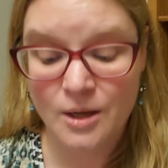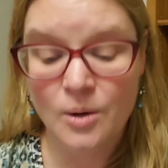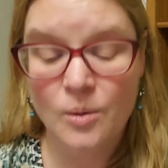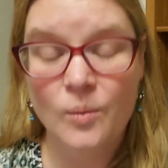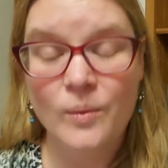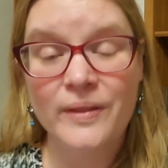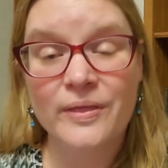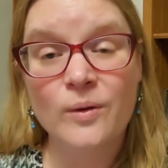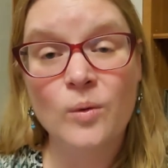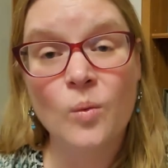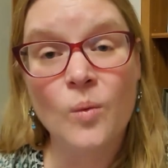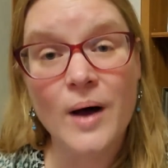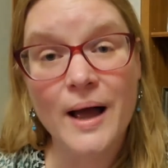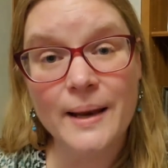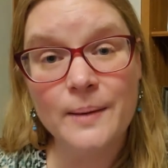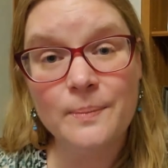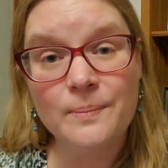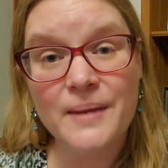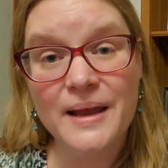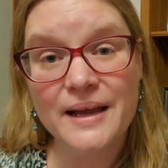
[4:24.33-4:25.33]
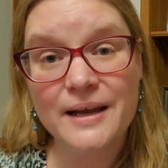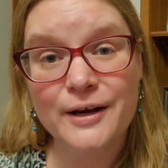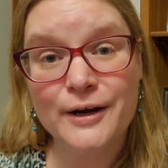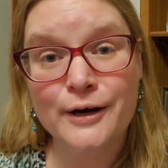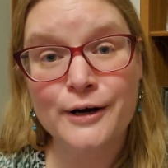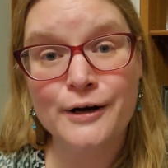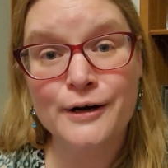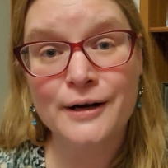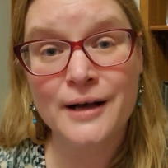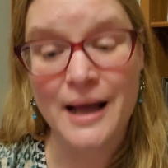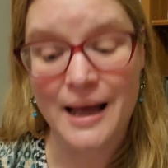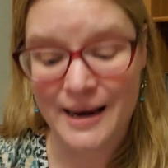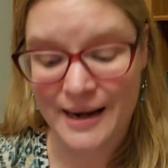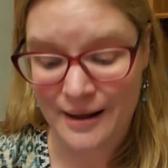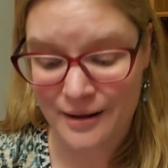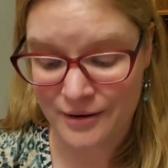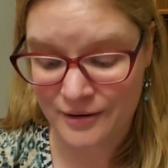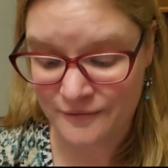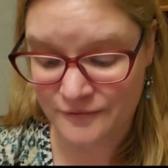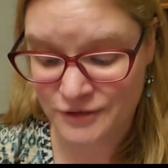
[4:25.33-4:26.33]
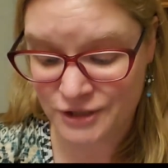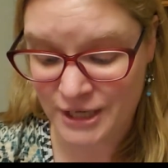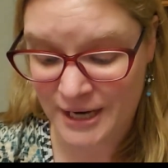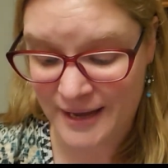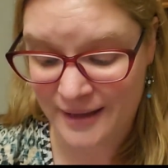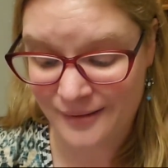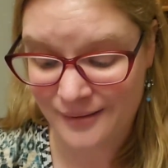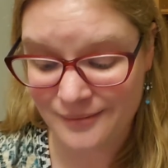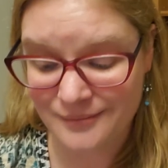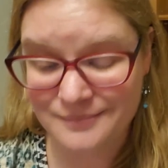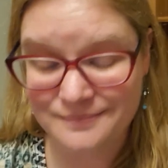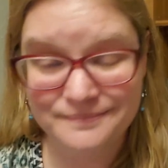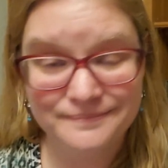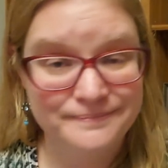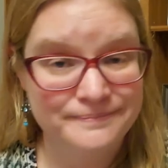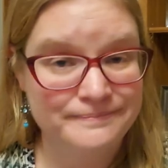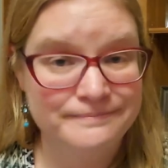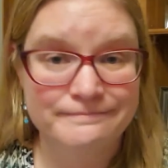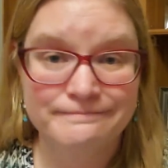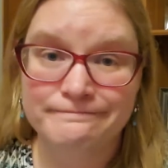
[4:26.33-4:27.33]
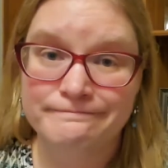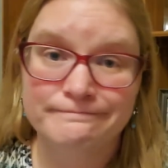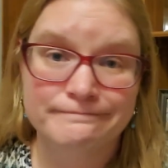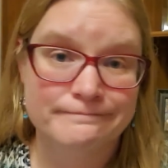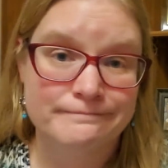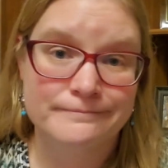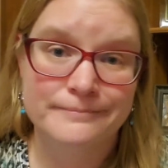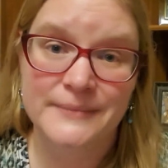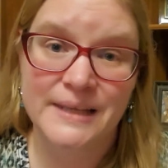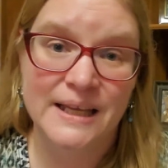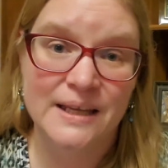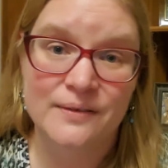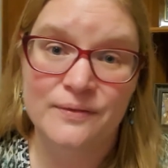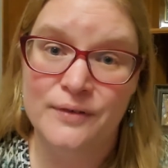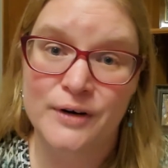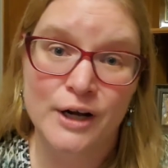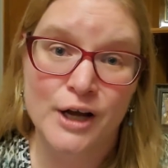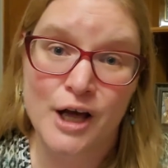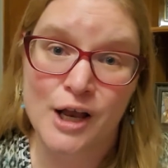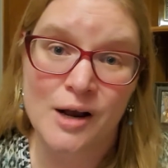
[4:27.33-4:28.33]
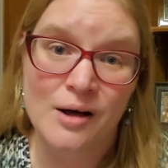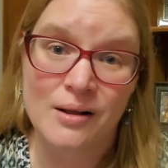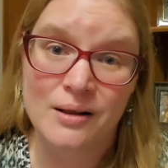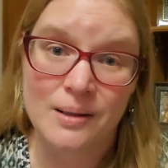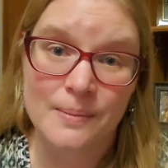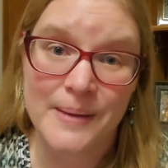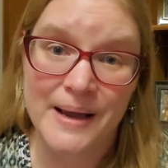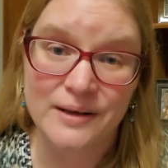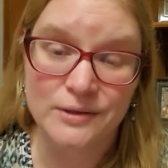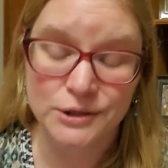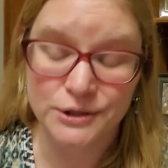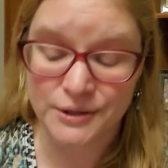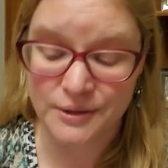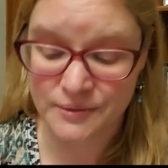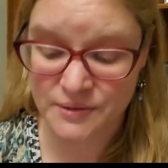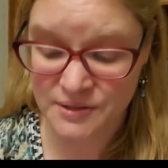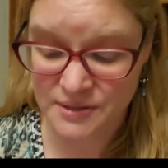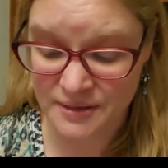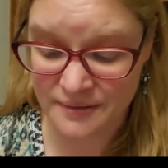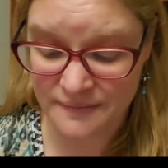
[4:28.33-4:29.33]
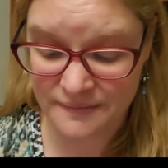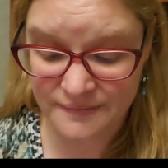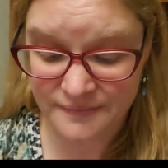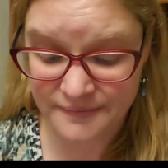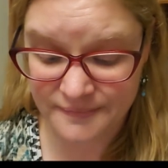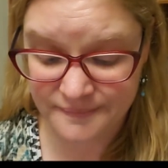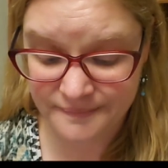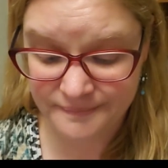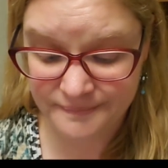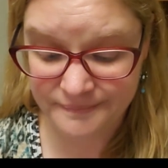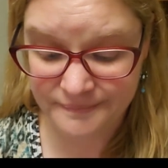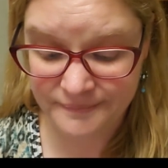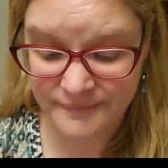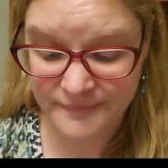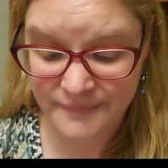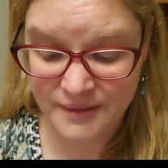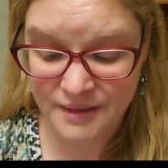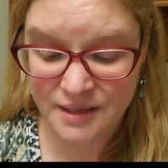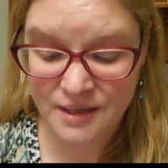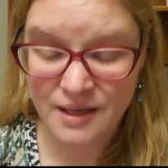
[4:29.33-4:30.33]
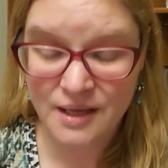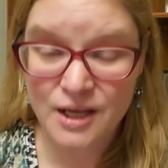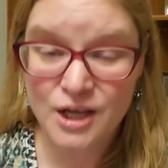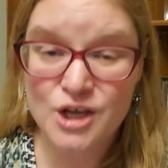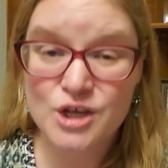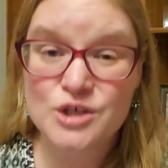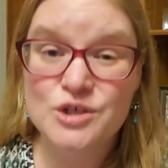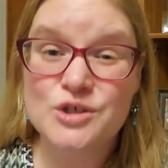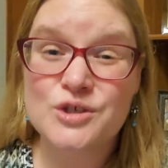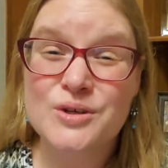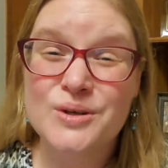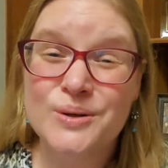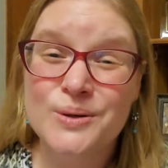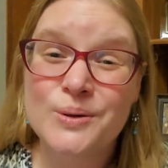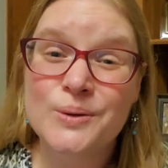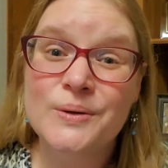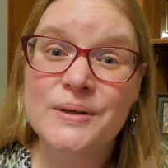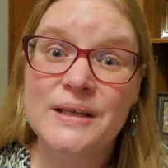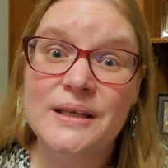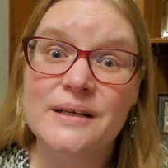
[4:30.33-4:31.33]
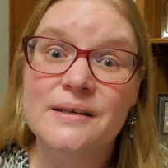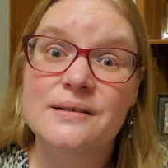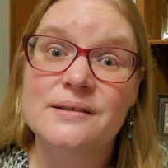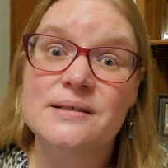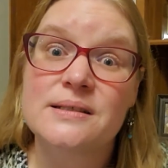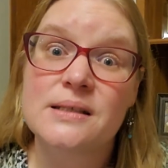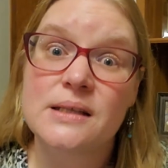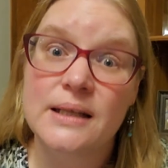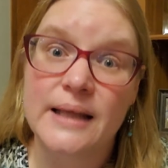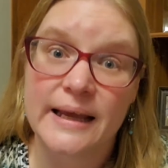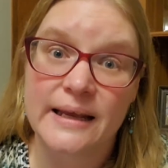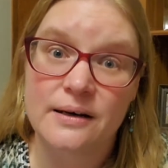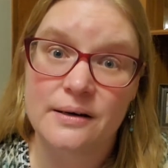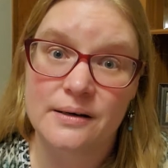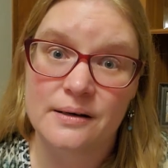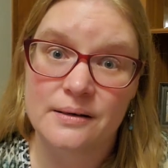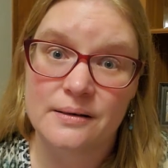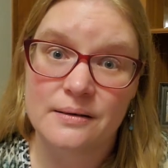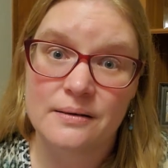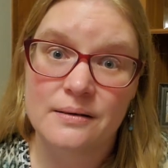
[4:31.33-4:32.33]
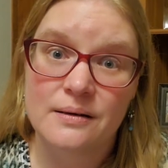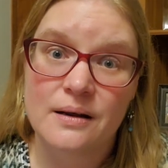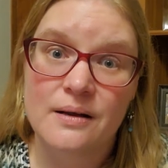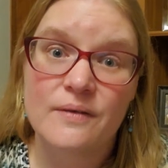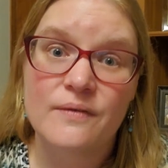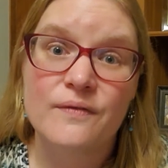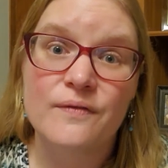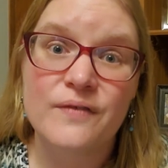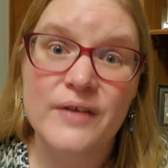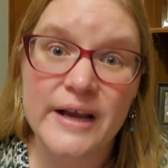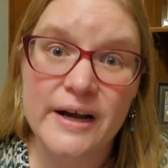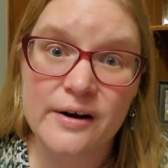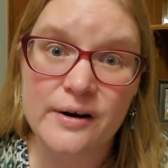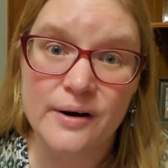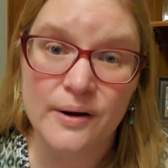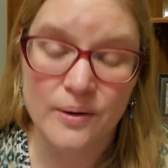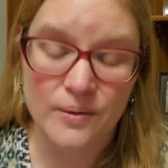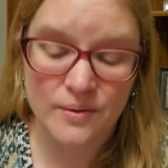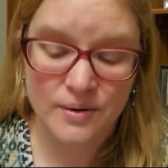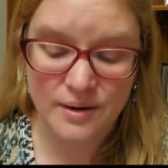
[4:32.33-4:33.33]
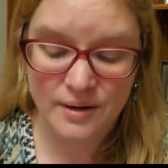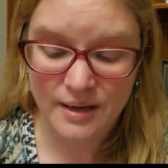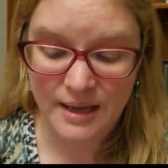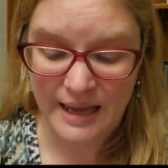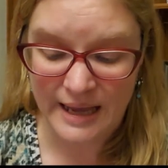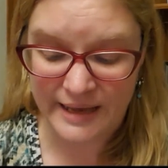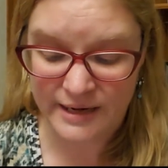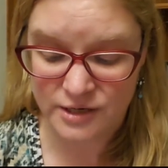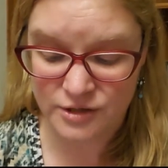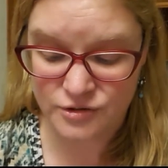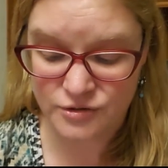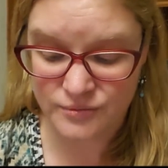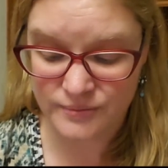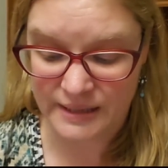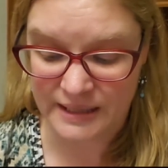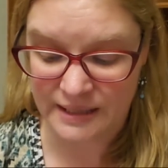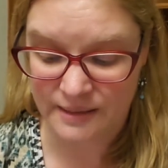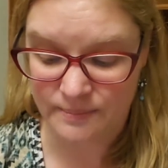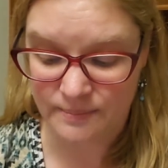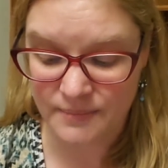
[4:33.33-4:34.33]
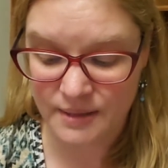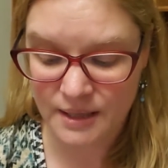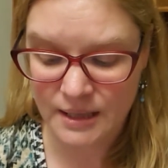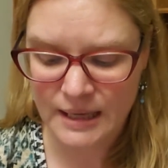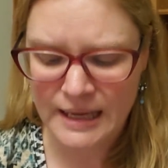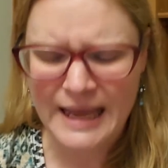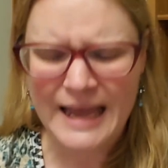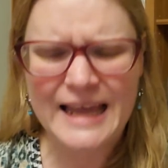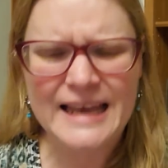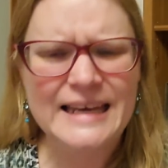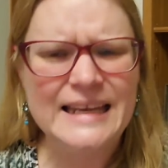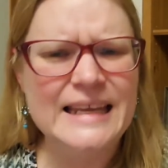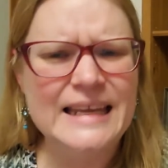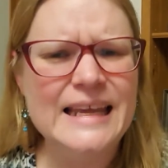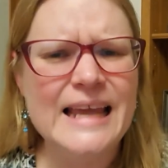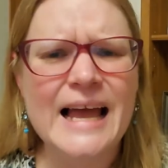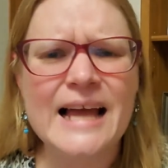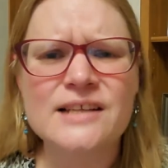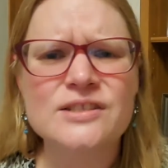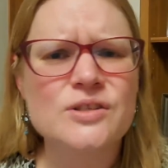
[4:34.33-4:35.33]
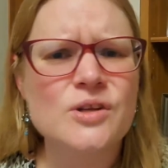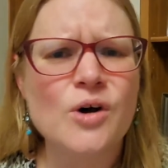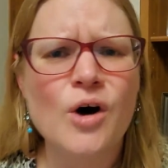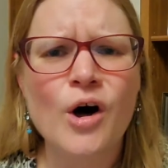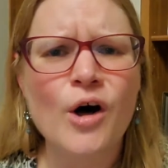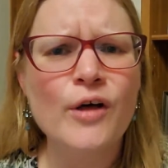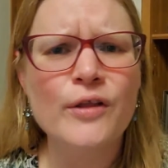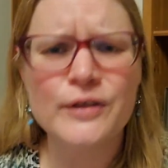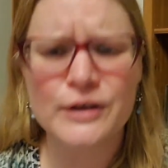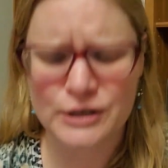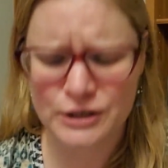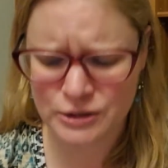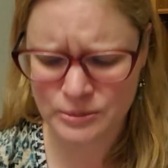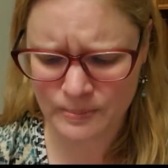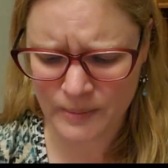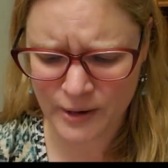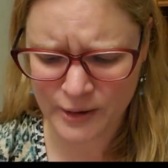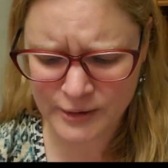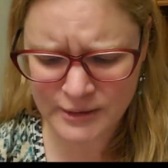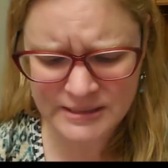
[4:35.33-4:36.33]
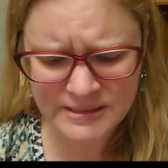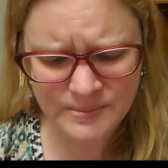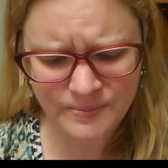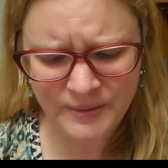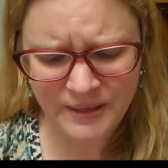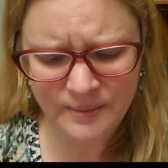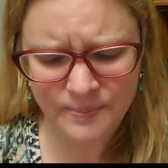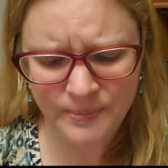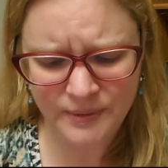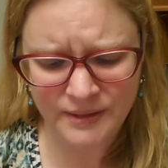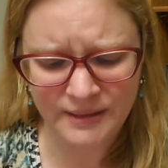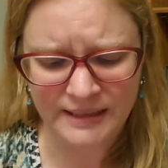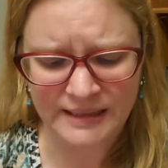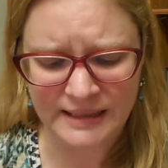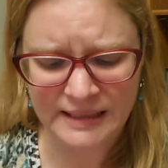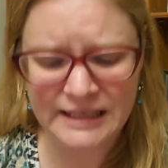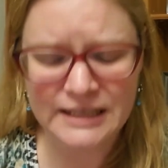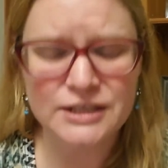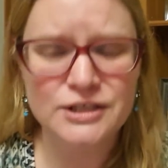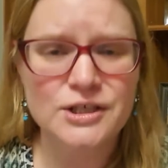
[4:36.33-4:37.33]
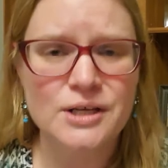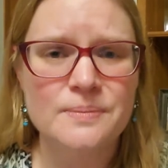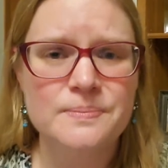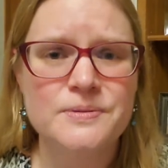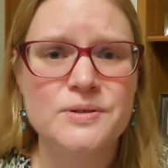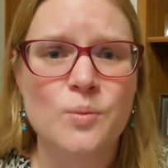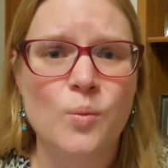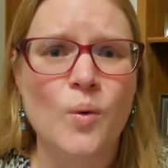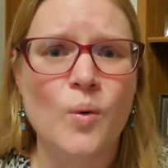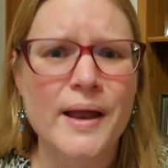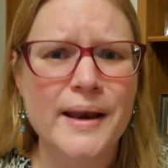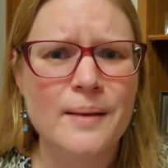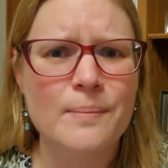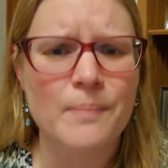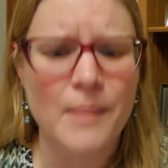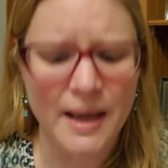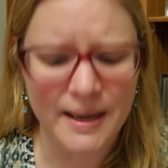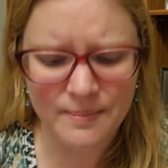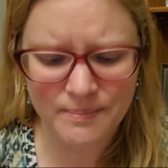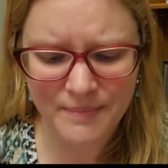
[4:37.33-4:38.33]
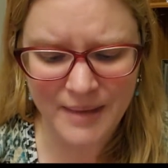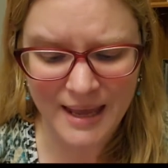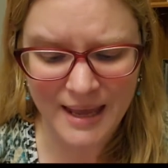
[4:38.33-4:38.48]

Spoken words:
When the winemaker got out of jail, he forgot all about Joseph. 2 years later, Pharaoh had a dream, and he asked all the smartest people in Egypt what it might